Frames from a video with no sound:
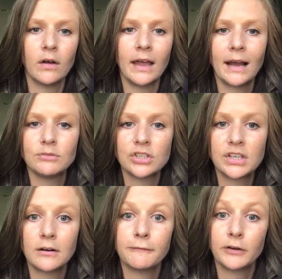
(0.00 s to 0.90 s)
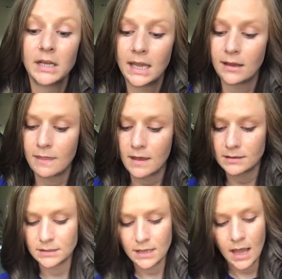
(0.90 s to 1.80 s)
and I'm just going to freehand
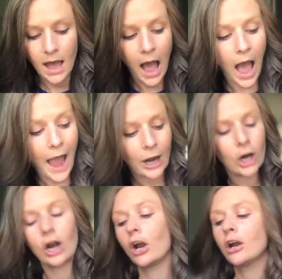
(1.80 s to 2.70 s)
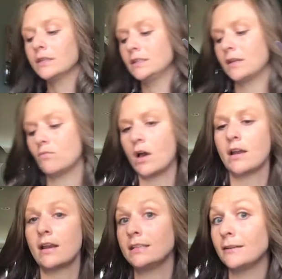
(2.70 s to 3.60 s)
this. I heard someone
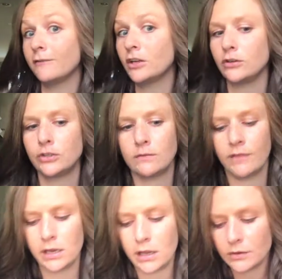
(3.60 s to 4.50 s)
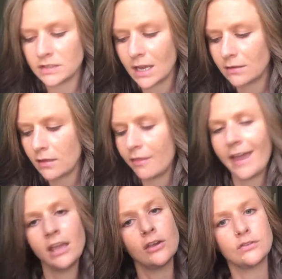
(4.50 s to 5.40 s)
in a different YouTube video say that
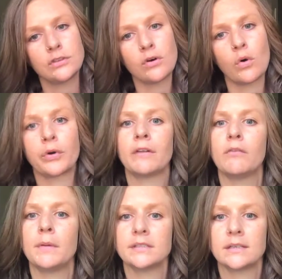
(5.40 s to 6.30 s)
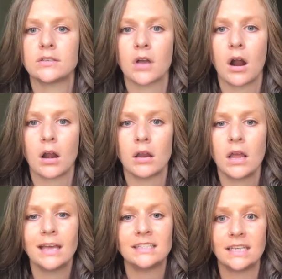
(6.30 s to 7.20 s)
they used the corner of a business card
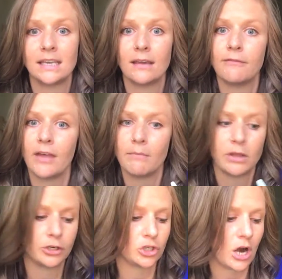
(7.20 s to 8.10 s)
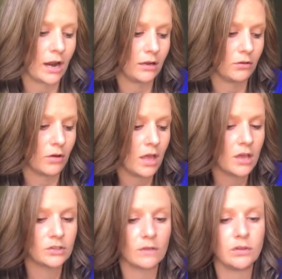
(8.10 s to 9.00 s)
to give them their triangle.
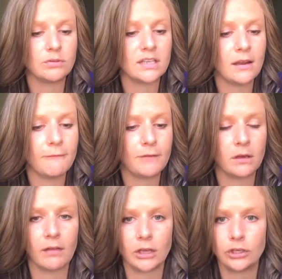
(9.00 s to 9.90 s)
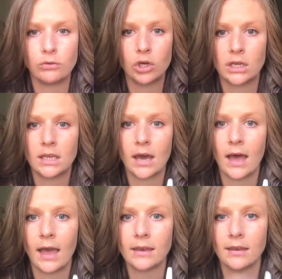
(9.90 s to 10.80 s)
So if you didn't feel like you could
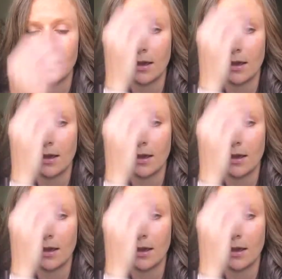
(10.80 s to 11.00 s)
cut